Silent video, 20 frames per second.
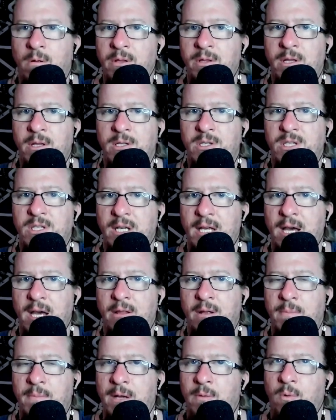in this
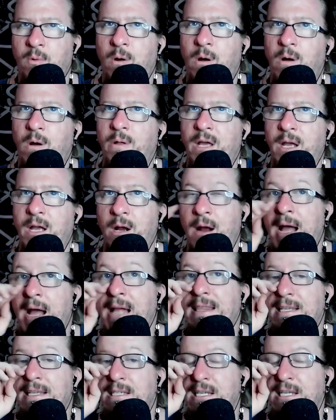together, man. We're all here at
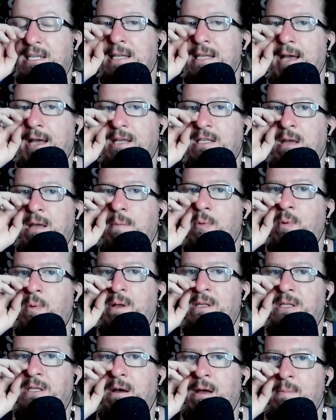this exact same point
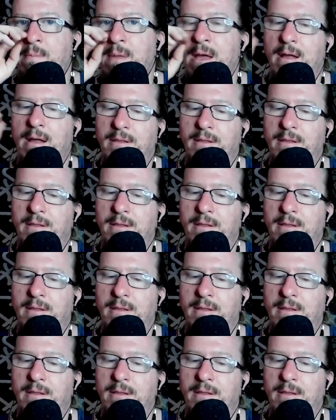in time.